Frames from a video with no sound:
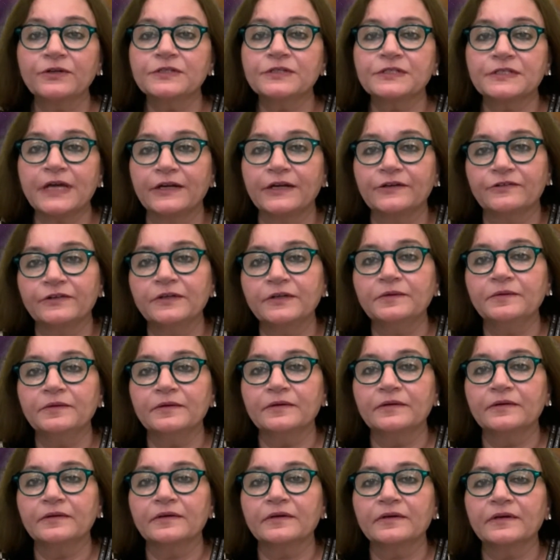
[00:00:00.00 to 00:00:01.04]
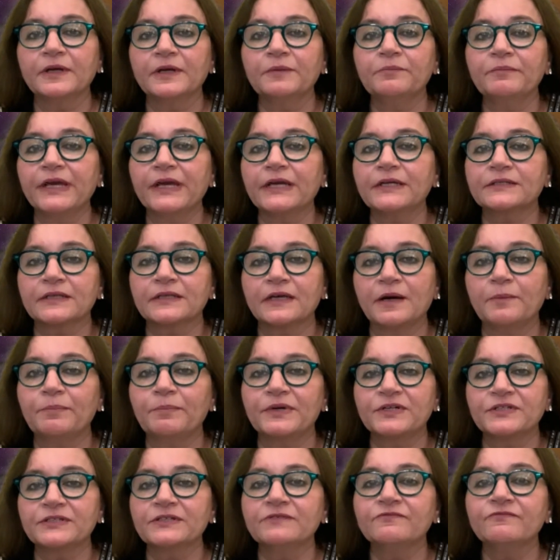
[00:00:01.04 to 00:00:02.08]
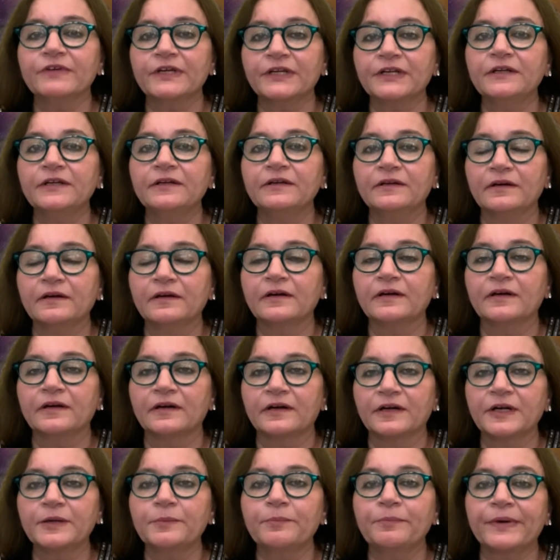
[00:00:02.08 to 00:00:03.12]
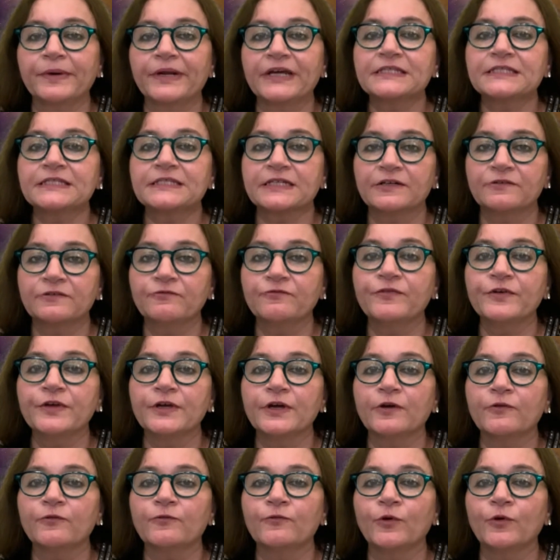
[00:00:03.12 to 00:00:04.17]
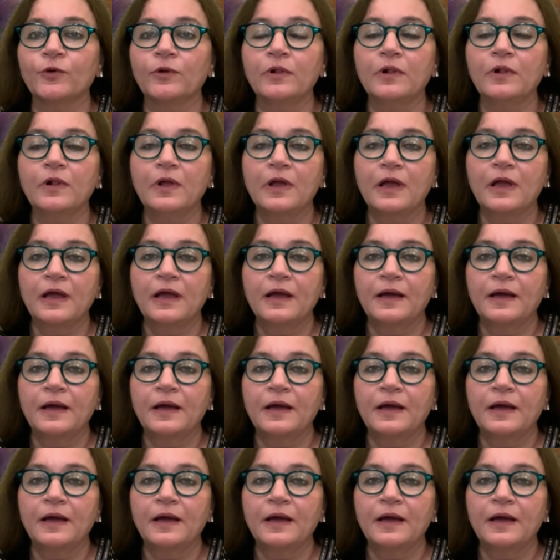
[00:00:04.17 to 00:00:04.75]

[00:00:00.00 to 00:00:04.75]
because Saturn can make a person very depressed and fearful